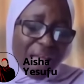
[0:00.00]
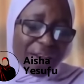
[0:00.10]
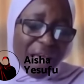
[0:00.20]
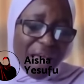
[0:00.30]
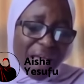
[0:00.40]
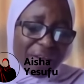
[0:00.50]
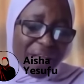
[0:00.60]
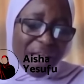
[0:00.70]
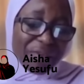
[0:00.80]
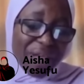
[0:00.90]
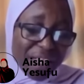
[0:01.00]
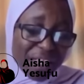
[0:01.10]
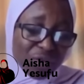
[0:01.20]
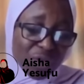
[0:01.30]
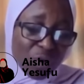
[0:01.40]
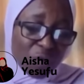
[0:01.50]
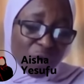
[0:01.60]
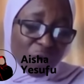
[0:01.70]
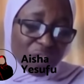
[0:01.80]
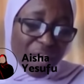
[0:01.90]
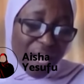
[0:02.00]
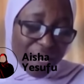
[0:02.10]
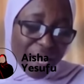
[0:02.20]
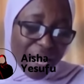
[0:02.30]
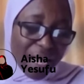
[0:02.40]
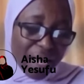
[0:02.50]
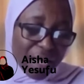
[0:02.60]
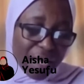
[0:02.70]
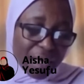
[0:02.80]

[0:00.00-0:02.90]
I read a tweet of yours earlier